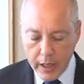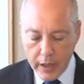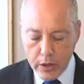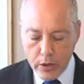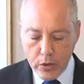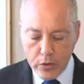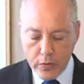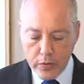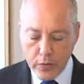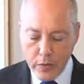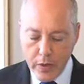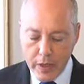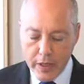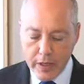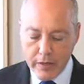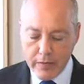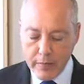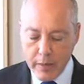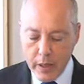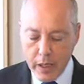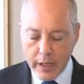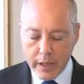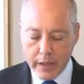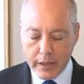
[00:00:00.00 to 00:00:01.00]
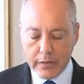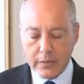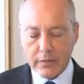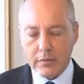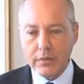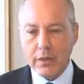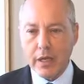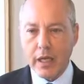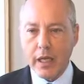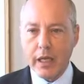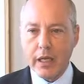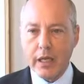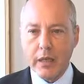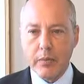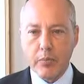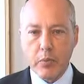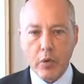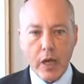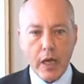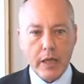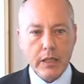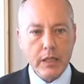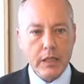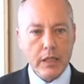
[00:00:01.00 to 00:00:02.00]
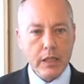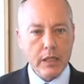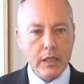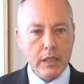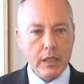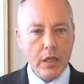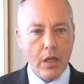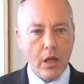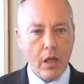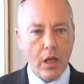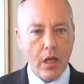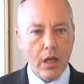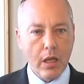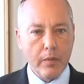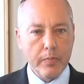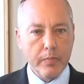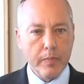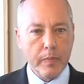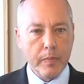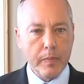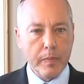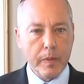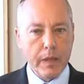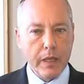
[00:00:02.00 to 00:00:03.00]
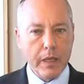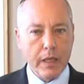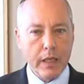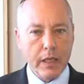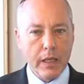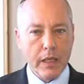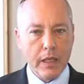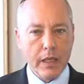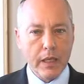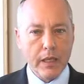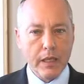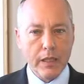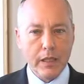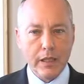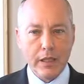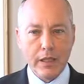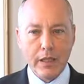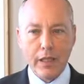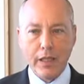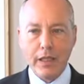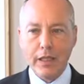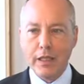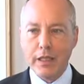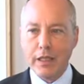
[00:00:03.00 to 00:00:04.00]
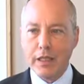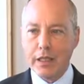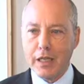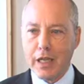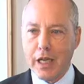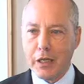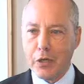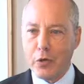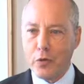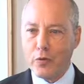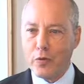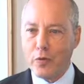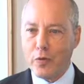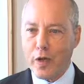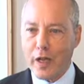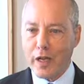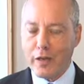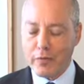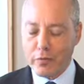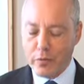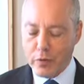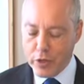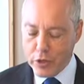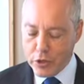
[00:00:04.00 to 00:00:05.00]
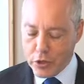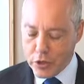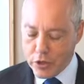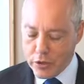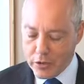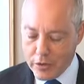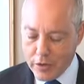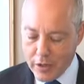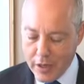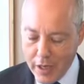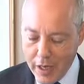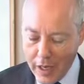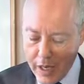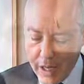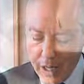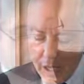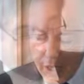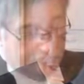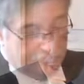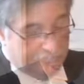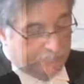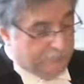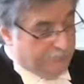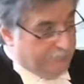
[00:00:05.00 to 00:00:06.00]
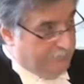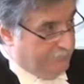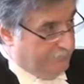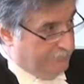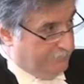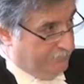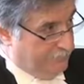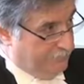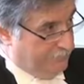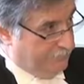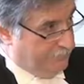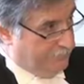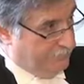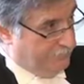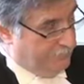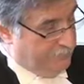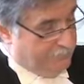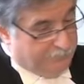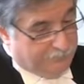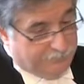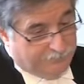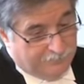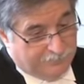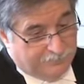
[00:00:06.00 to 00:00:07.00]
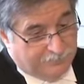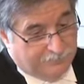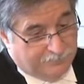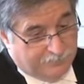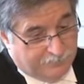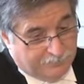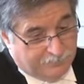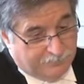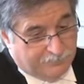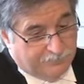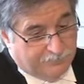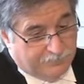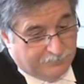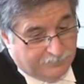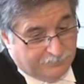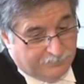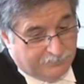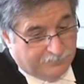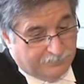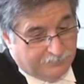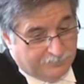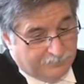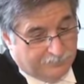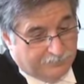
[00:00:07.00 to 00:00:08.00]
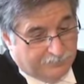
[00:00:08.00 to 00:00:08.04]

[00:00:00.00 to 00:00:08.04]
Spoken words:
good friend of mine, and he practices law up in the 905 region. He's a specialist in state